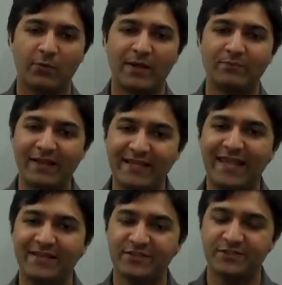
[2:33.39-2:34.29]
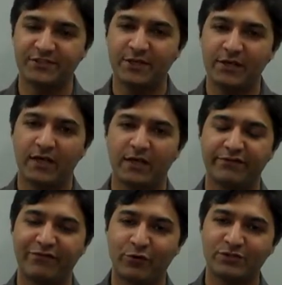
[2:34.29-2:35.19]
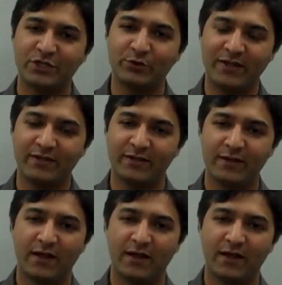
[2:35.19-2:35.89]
In many cases, folks are doing,